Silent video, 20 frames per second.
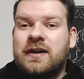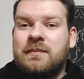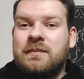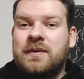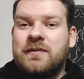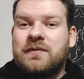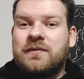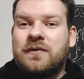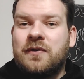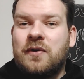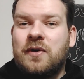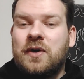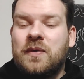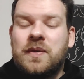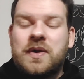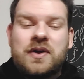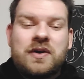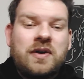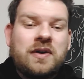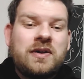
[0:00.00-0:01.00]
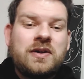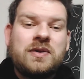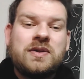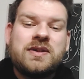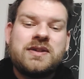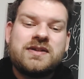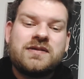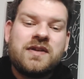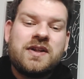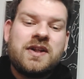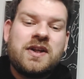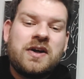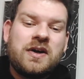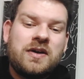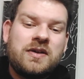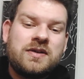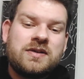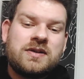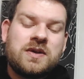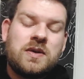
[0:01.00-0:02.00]
before we conclude this
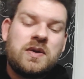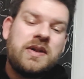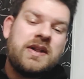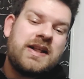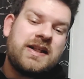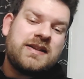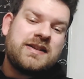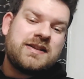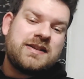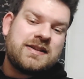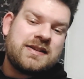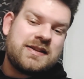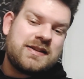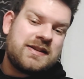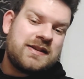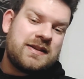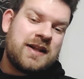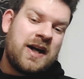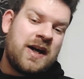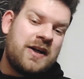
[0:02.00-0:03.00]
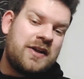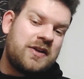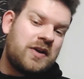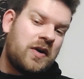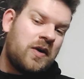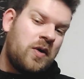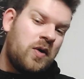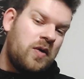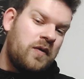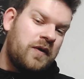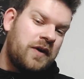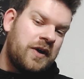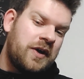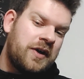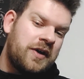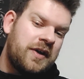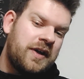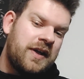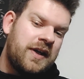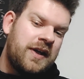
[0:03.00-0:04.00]
video. So let's start
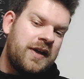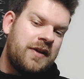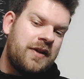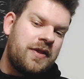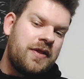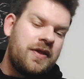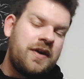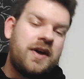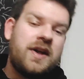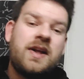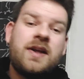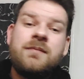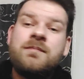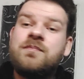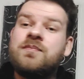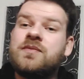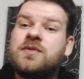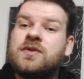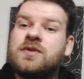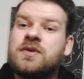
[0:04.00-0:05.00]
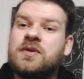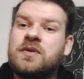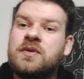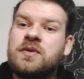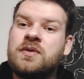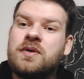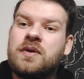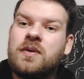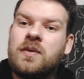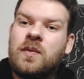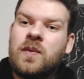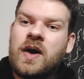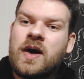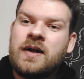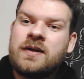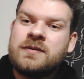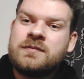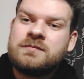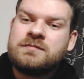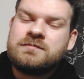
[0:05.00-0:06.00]
over in 3, 2,
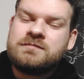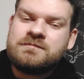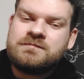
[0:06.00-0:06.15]
1.